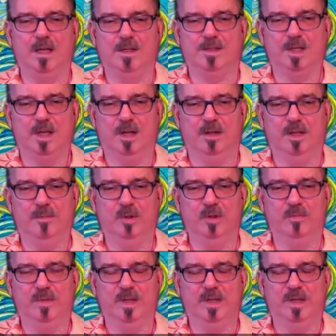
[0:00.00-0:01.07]
So they
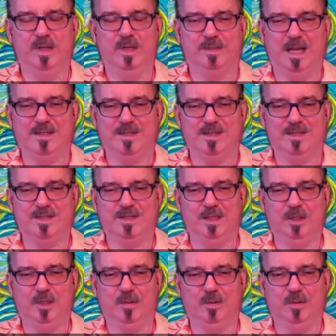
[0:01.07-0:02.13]
moved me up to
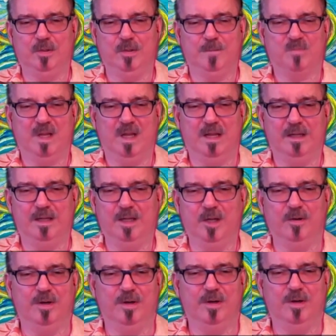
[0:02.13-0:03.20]
ICU and I
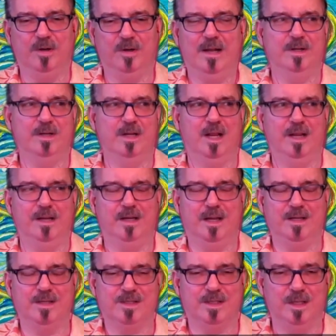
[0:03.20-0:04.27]
coded out every night in
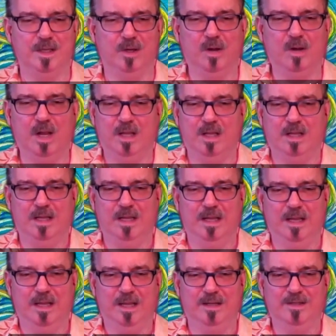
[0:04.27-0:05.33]
ICU.
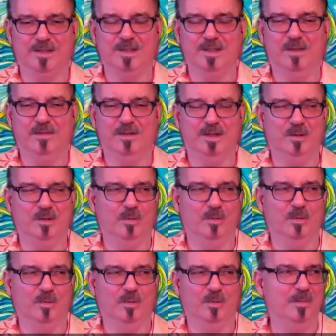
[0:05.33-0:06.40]
And it's nothing you want to
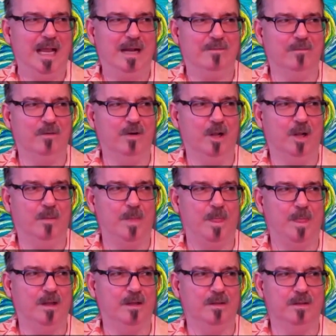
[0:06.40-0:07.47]
come back from.
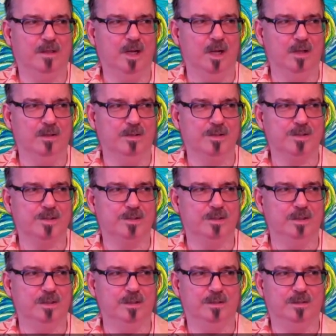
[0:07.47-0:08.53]
Uh, the colors,
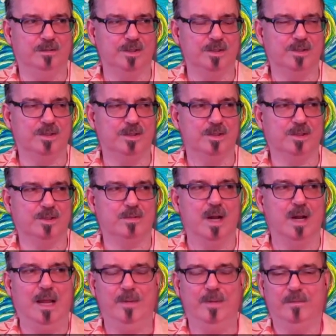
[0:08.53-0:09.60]
uh, just to
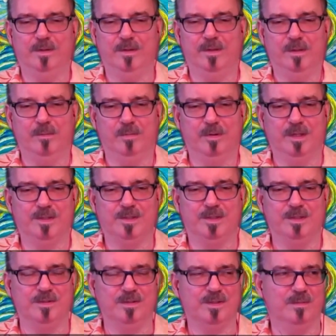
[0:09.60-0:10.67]
describe everything, brings
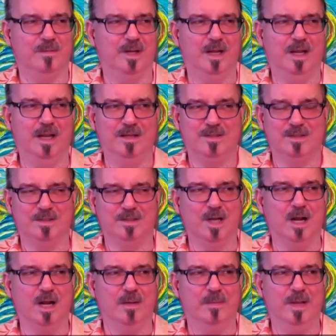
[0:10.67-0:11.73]
tears to my eyes to
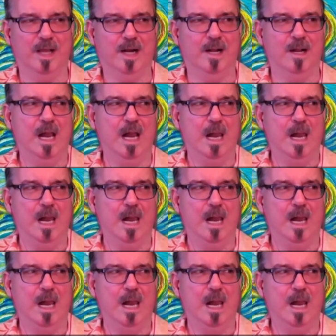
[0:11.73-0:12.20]
talk about it.